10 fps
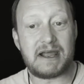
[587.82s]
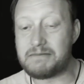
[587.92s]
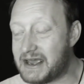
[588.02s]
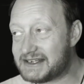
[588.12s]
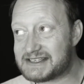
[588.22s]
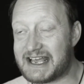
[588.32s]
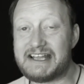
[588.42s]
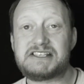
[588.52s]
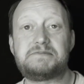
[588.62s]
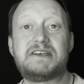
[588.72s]
might make
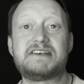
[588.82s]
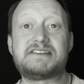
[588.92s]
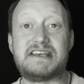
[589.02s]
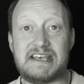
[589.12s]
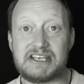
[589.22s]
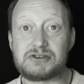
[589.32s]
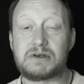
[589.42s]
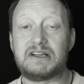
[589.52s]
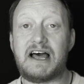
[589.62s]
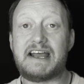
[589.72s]
sense because the
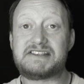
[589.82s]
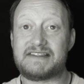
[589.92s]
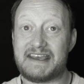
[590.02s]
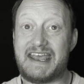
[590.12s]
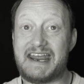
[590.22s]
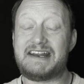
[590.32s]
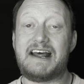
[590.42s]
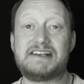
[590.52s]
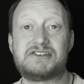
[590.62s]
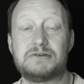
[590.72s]
Israelites and the
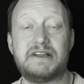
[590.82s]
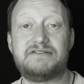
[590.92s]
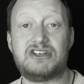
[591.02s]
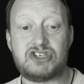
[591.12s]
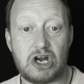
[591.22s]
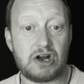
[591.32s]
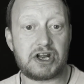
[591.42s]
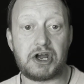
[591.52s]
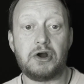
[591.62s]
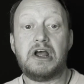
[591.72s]
Canaanites who lived in
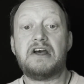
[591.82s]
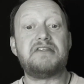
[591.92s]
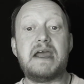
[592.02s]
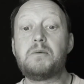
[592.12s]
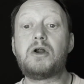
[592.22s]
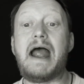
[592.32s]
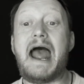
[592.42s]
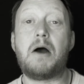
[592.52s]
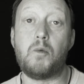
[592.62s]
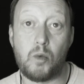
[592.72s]
Jericho, they were
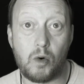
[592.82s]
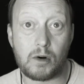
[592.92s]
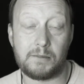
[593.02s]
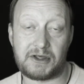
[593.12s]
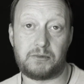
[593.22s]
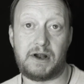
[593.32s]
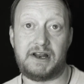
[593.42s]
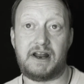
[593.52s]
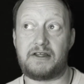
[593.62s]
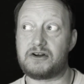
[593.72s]
at war with
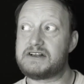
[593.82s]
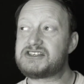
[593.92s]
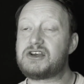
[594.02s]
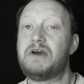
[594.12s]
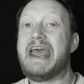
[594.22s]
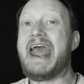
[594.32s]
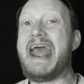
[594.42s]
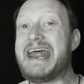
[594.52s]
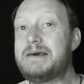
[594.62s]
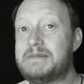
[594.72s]
one another. And so,
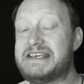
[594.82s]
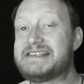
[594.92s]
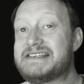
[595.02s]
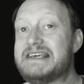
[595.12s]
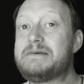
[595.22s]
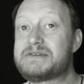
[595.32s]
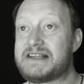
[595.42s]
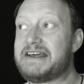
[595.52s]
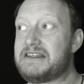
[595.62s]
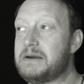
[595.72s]
enemy
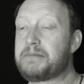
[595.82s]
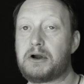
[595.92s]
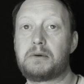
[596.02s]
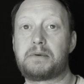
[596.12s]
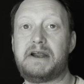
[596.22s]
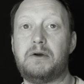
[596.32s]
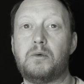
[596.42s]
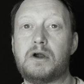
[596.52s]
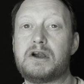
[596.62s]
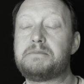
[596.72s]
seems like the appropriate
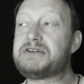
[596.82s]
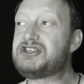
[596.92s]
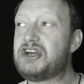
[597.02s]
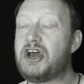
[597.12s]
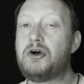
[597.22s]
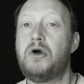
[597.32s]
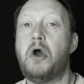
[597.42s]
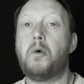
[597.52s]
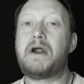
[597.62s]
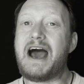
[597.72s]
word. But you know,
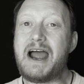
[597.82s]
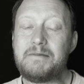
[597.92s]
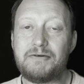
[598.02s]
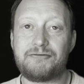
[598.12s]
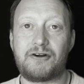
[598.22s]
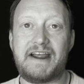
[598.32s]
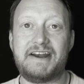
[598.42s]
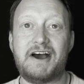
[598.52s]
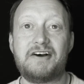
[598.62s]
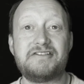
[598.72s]
what I'm
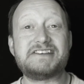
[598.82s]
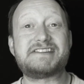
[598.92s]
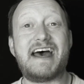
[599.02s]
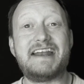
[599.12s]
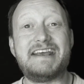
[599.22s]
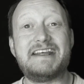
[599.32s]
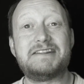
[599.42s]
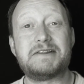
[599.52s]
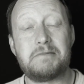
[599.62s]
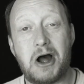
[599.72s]
afraid of is that
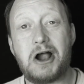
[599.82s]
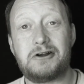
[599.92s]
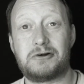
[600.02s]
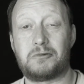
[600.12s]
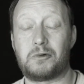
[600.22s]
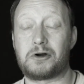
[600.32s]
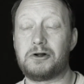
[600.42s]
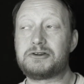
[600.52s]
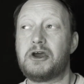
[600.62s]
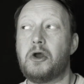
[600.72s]
in the modern
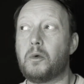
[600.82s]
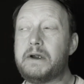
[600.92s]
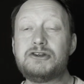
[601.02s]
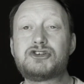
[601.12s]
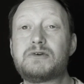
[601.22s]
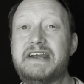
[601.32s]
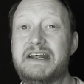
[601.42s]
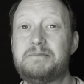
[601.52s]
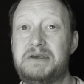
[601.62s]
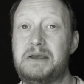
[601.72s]
world, we're
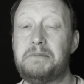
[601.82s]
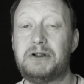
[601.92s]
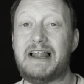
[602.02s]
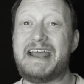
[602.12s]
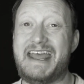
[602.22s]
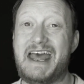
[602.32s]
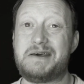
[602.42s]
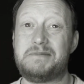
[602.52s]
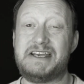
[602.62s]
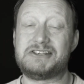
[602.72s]
treating people like
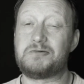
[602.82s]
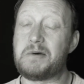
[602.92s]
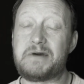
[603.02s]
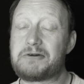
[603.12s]
enemies when